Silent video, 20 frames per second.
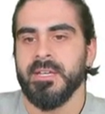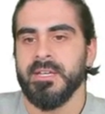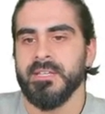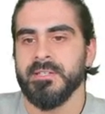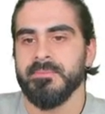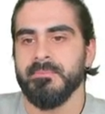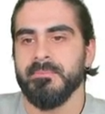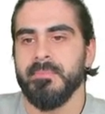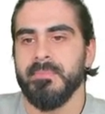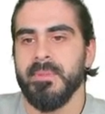
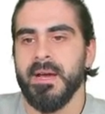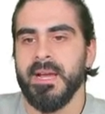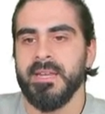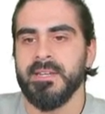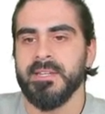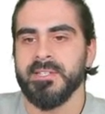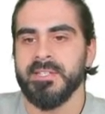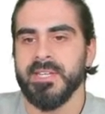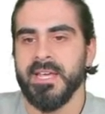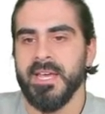is
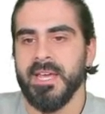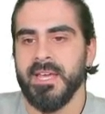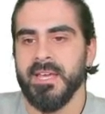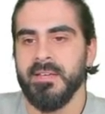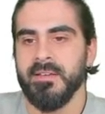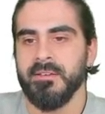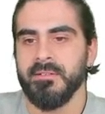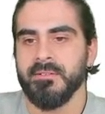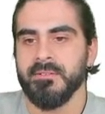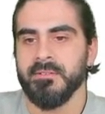minus
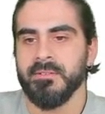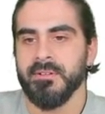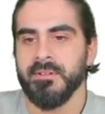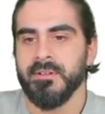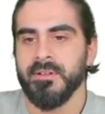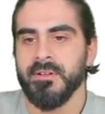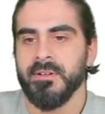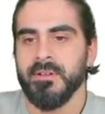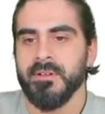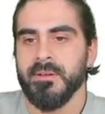a
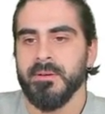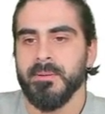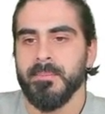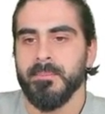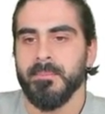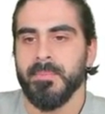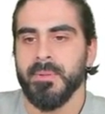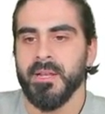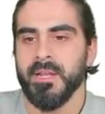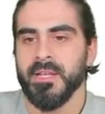
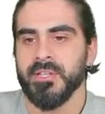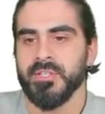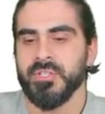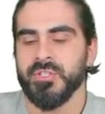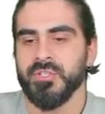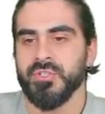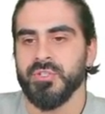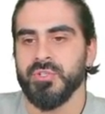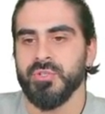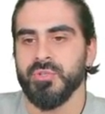
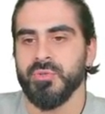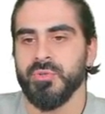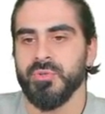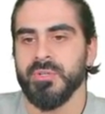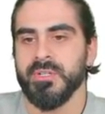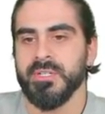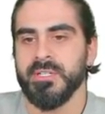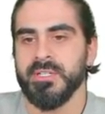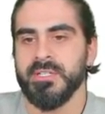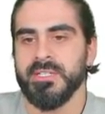plus
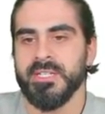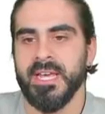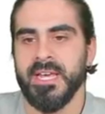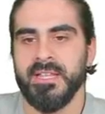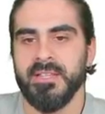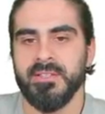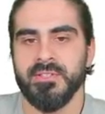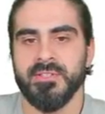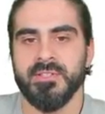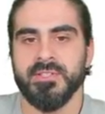
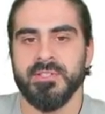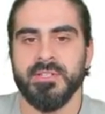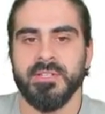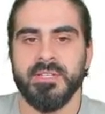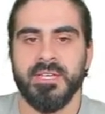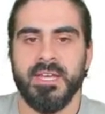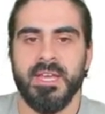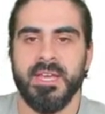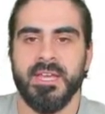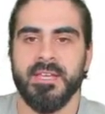2/10
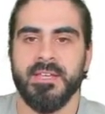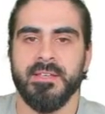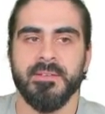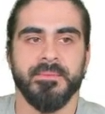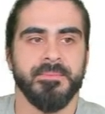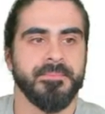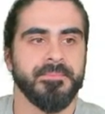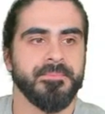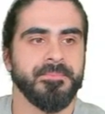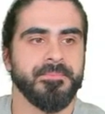a.
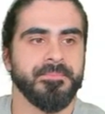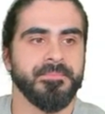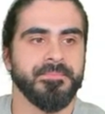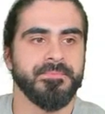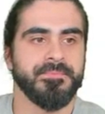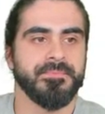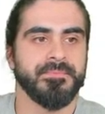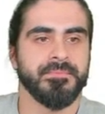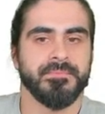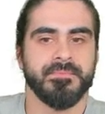
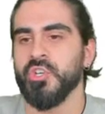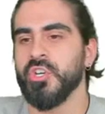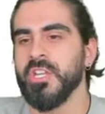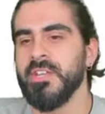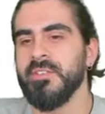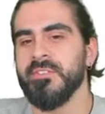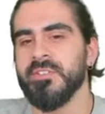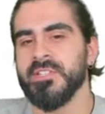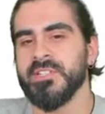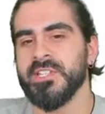You could
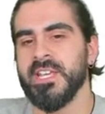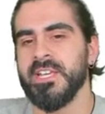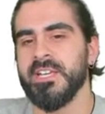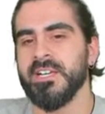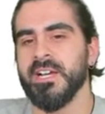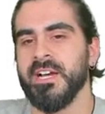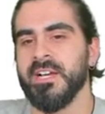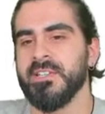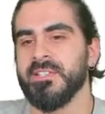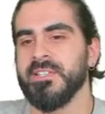even say,
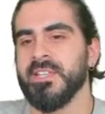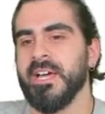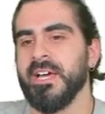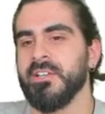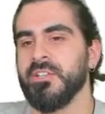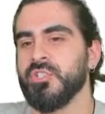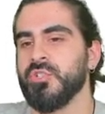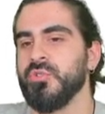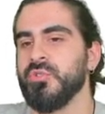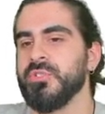guys, that
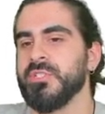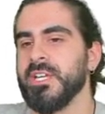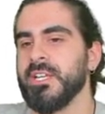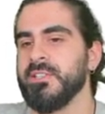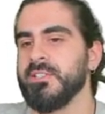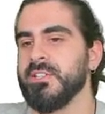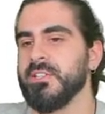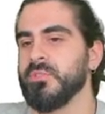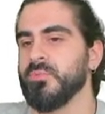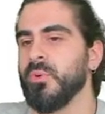
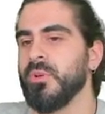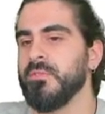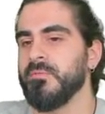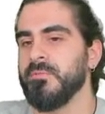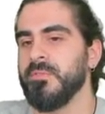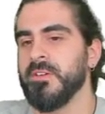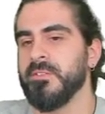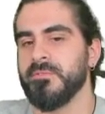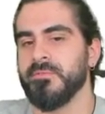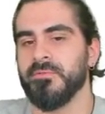2/10 is
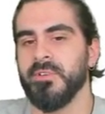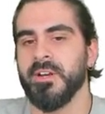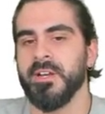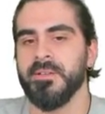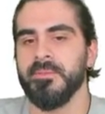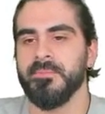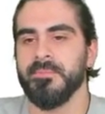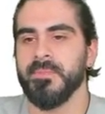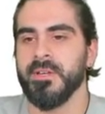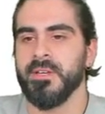1/5,
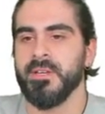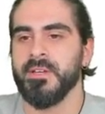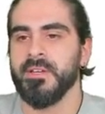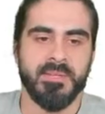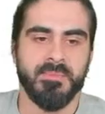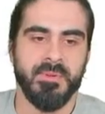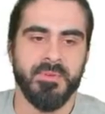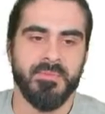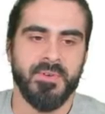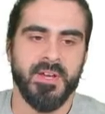right? Let's
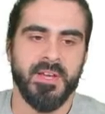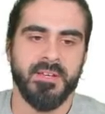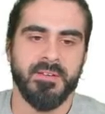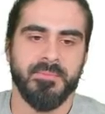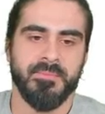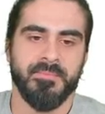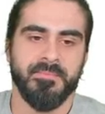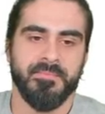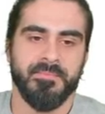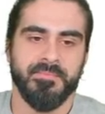simplify it.
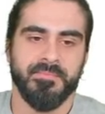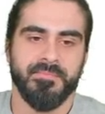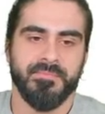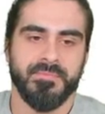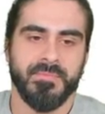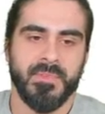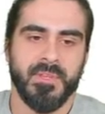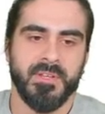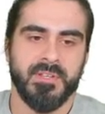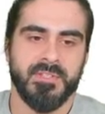
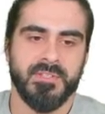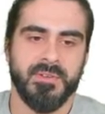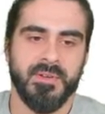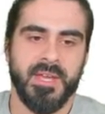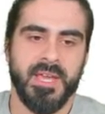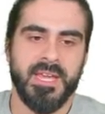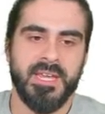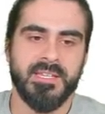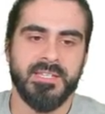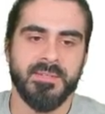So
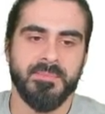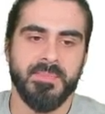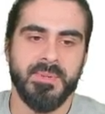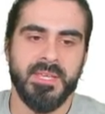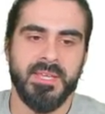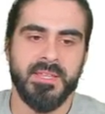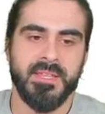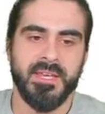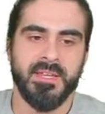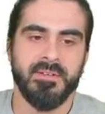a to
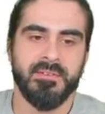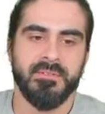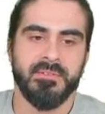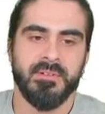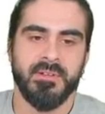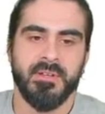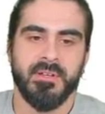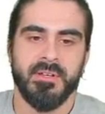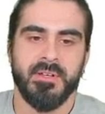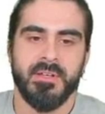p then
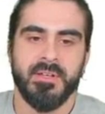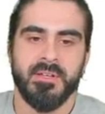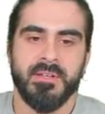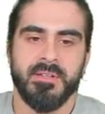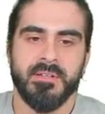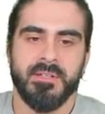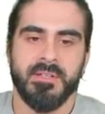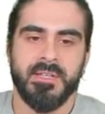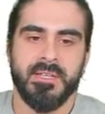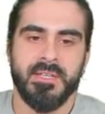
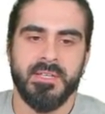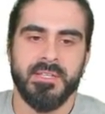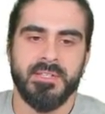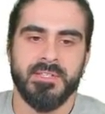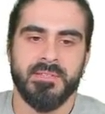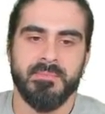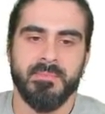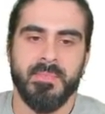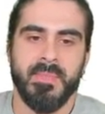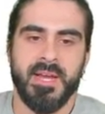
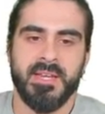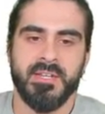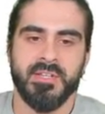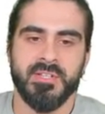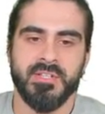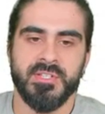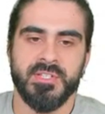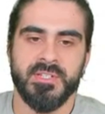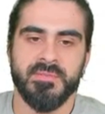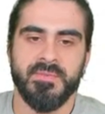is
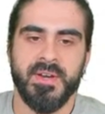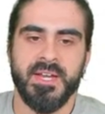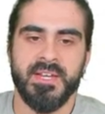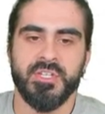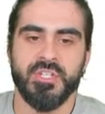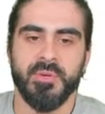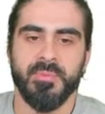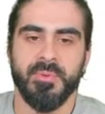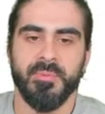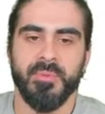minus,
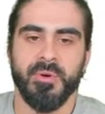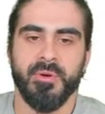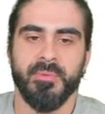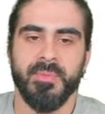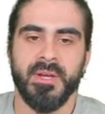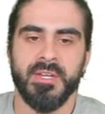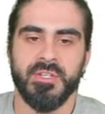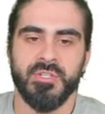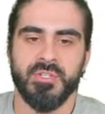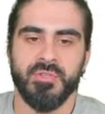divide top and bottom
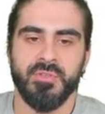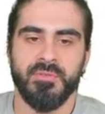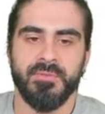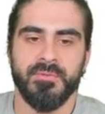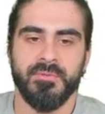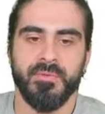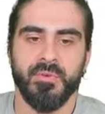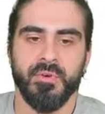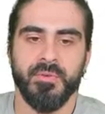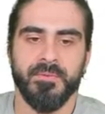by 2,
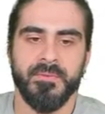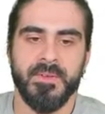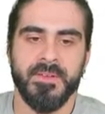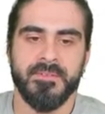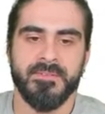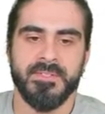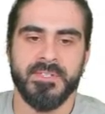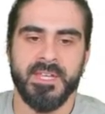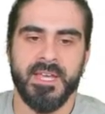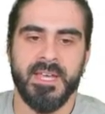
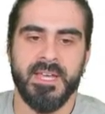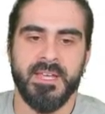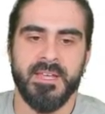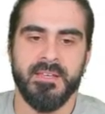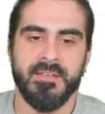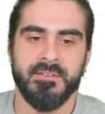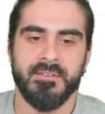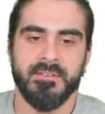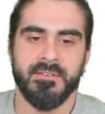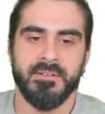4/5
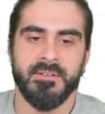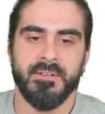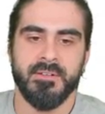a